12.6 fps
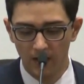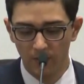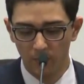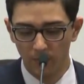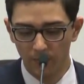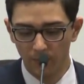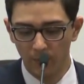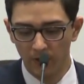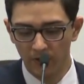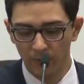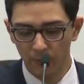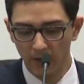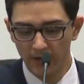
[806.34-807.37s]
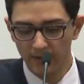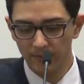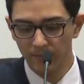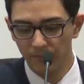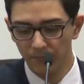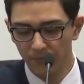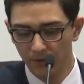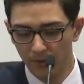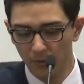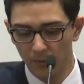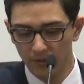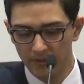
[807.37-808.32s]
The one on the right
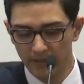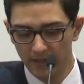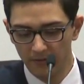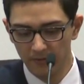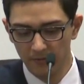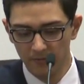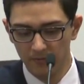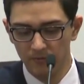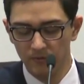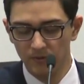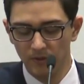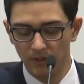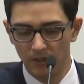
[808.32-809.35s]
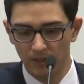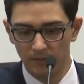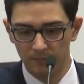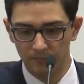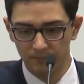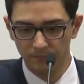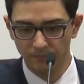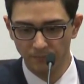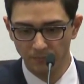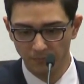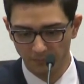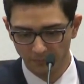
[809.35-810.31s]
went down, and
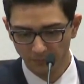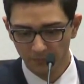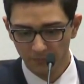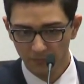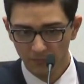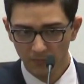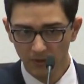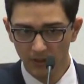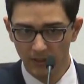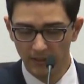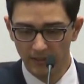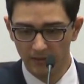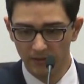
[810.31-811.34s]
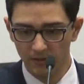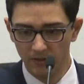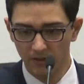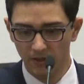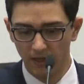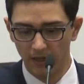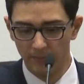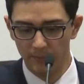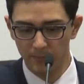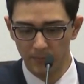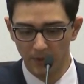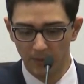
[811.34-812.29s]
then I
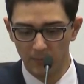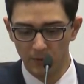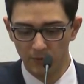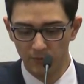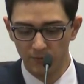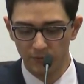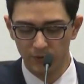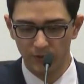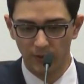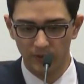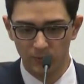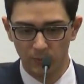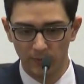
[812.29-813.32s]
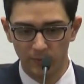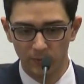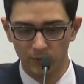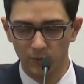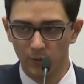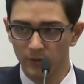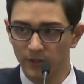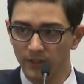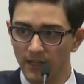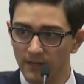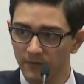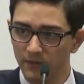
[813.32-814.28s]
moved, I swiveled toward the
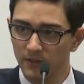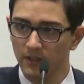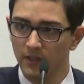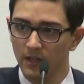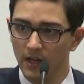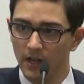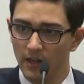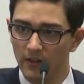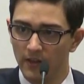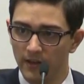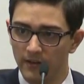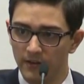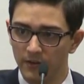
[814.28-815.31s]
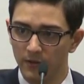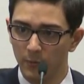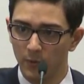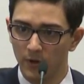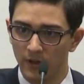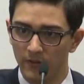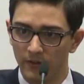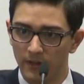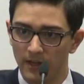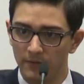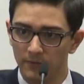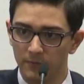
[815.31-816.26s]
left, and then the one on the
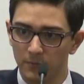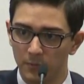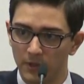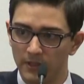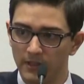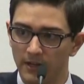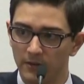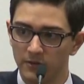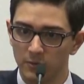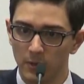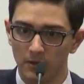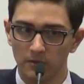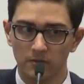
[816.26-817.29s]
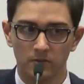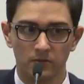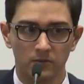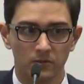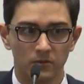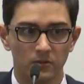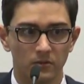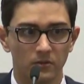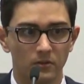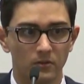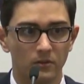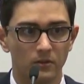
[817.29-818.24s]
left went down as well.
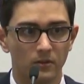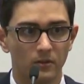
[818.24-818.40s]
You